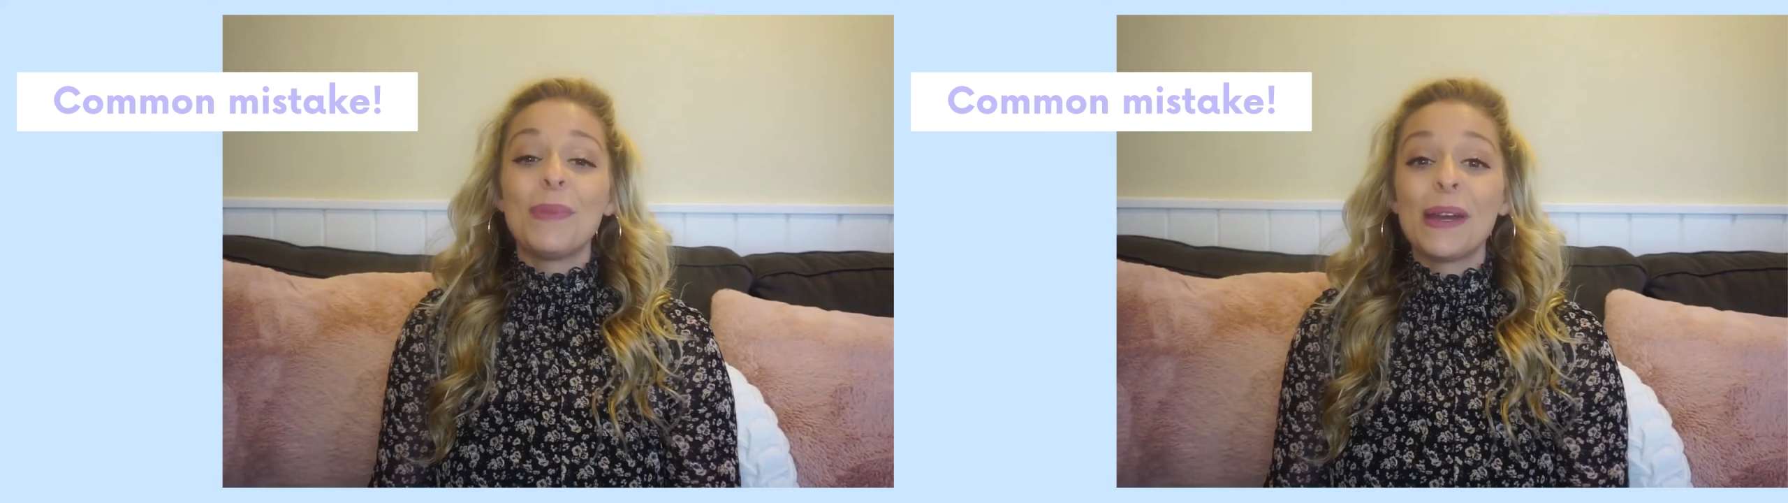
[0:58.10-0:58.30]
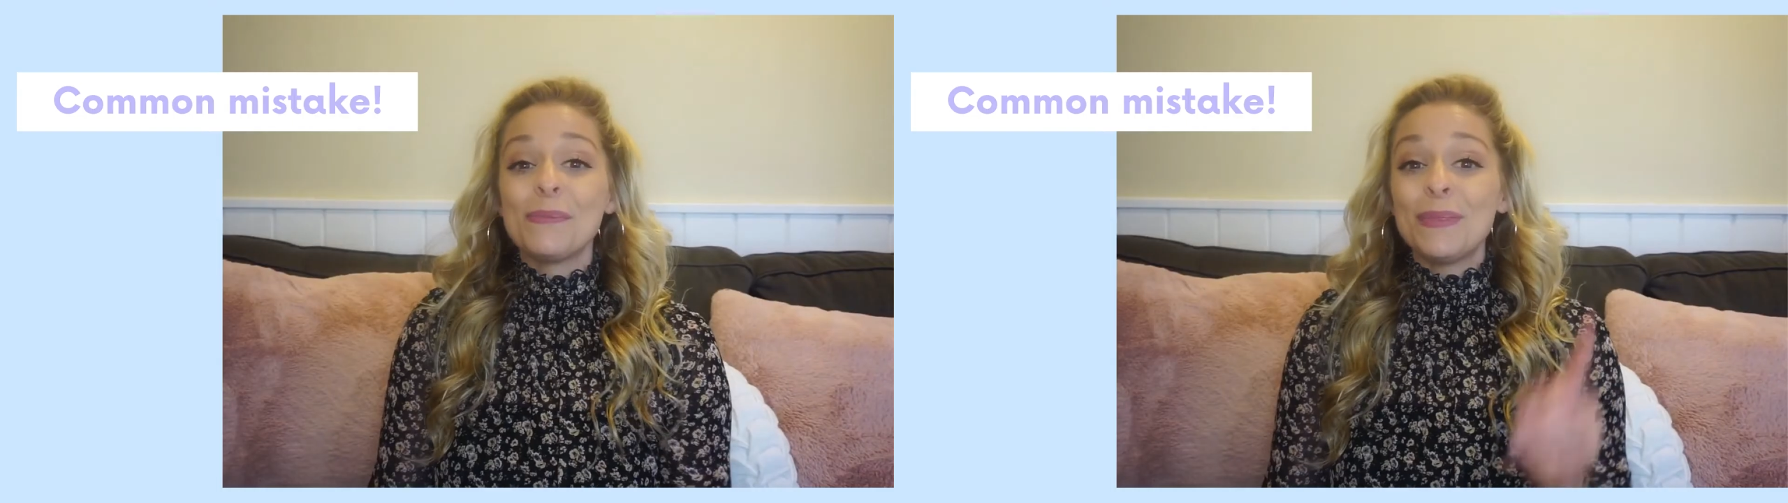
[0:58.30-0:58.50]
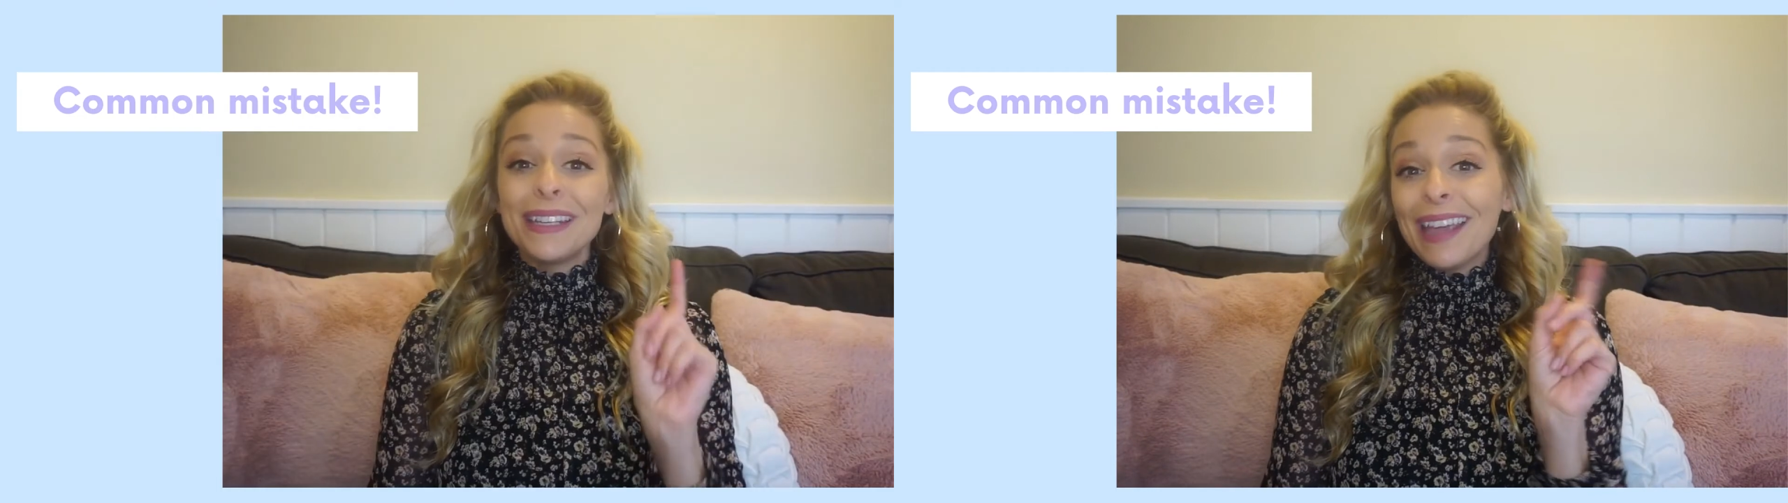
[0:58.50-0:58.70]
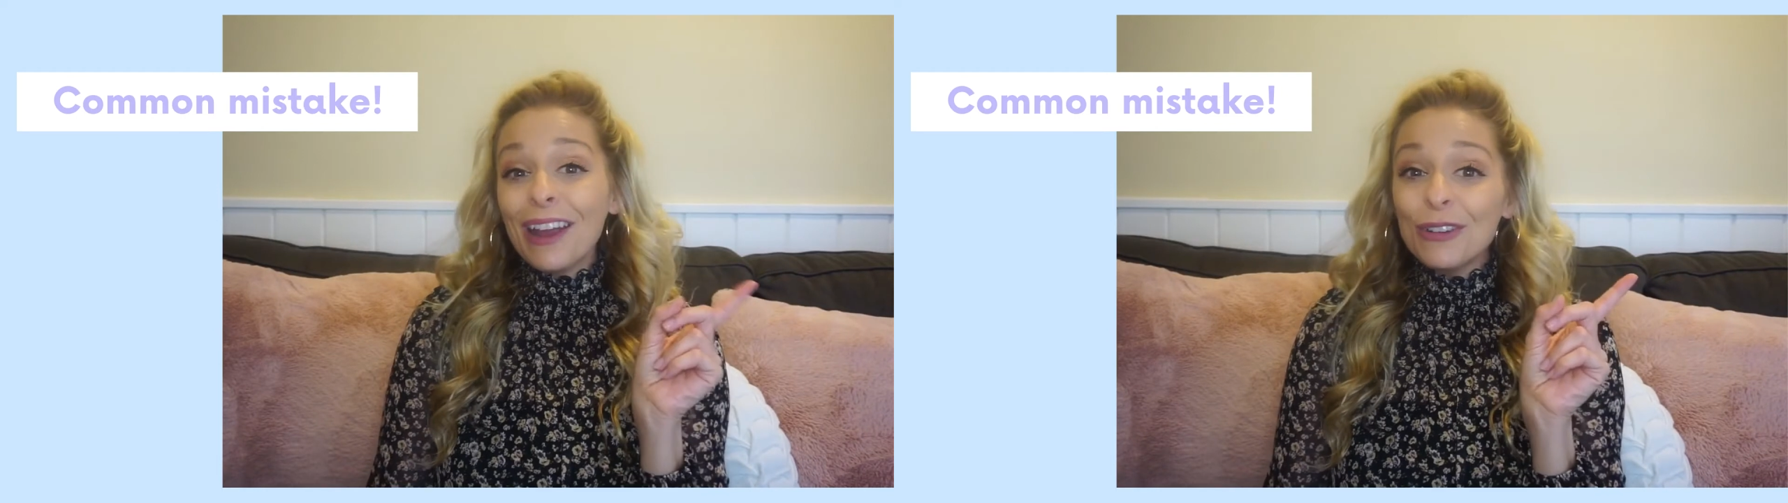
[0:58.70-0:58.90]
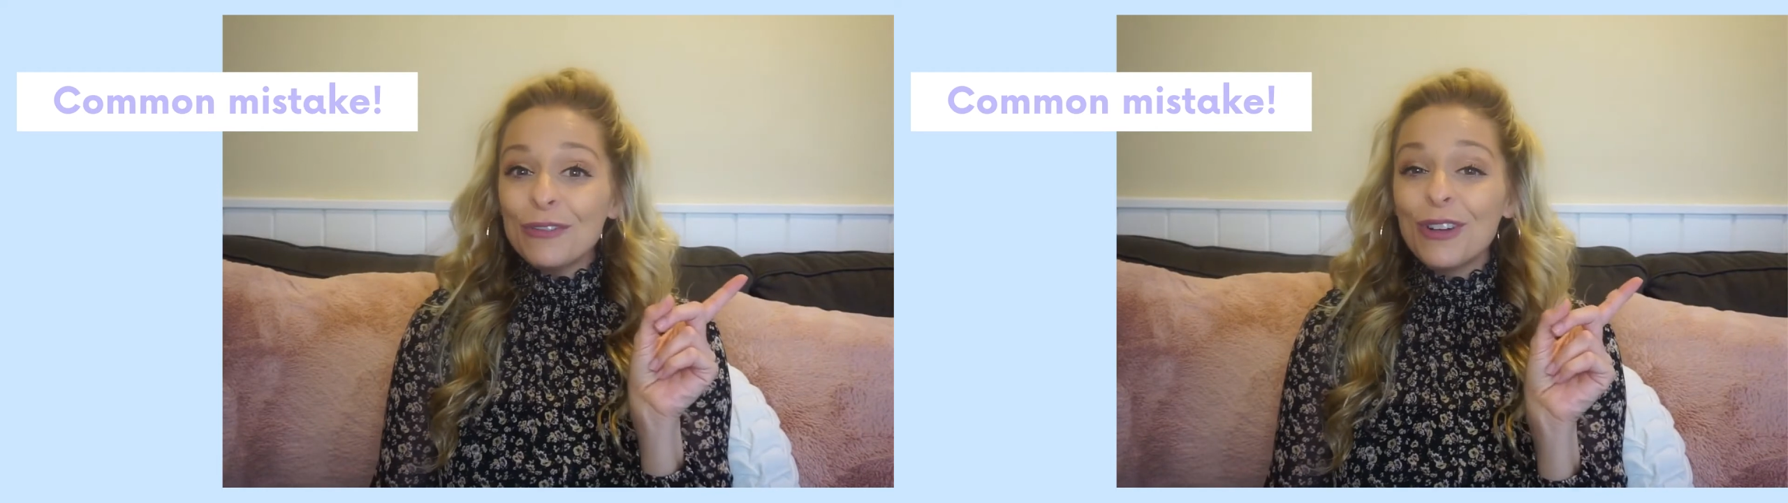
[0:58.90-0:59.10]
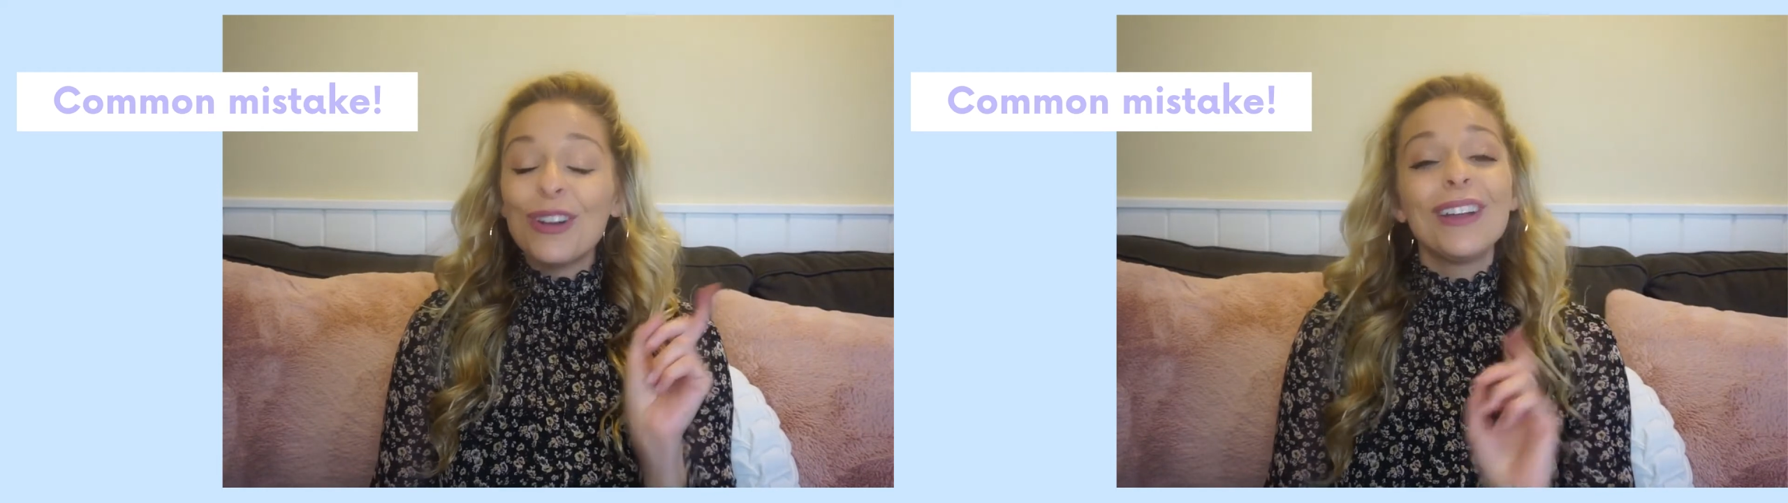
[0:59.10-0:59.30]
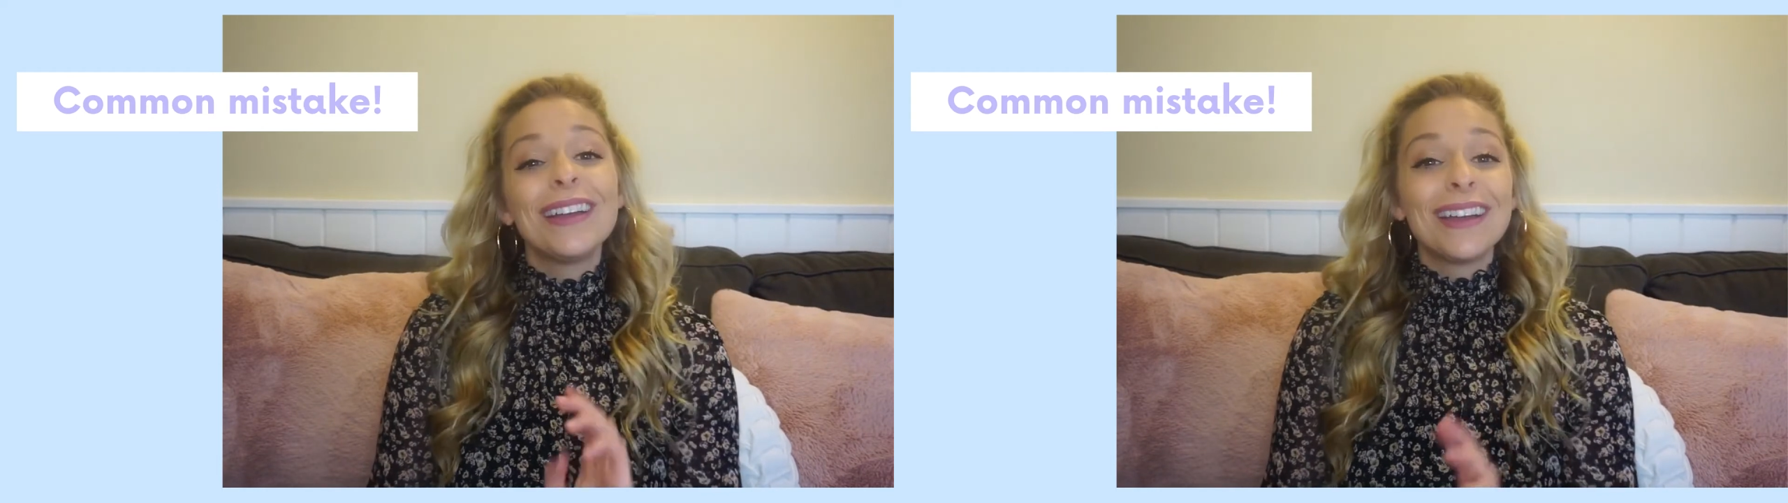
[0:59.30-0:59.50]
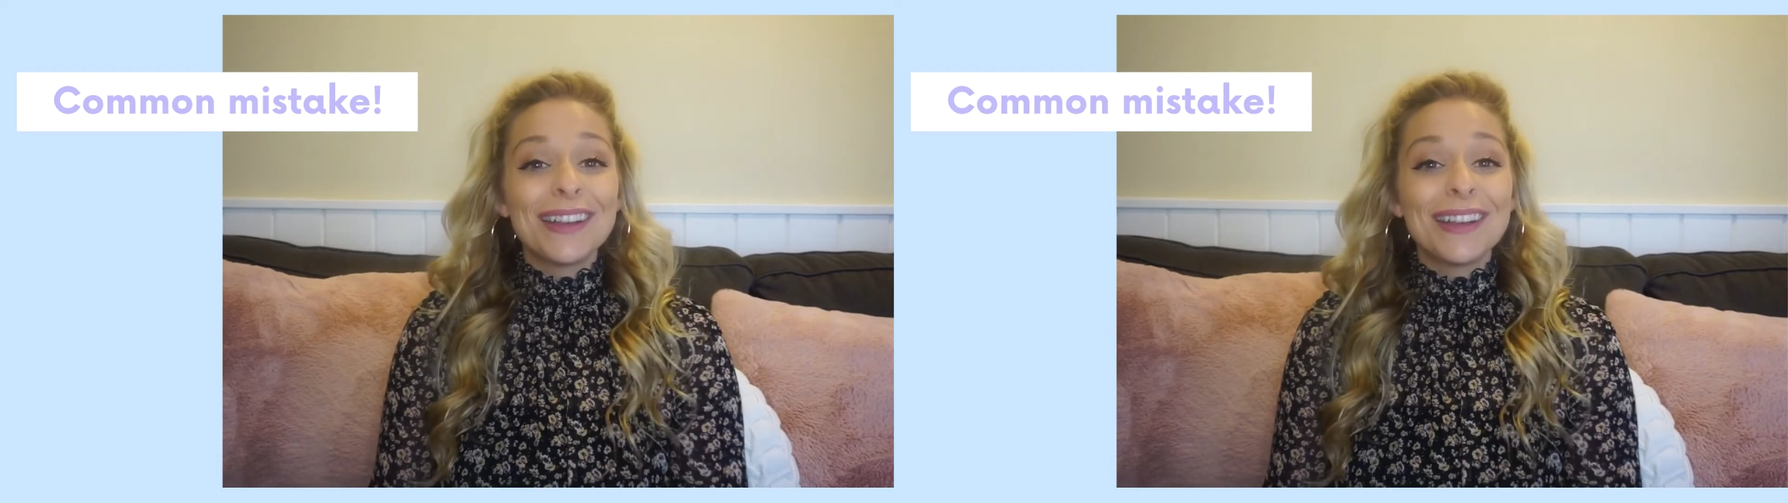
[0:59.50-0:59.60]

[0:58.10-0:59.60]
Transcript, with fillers: But be careful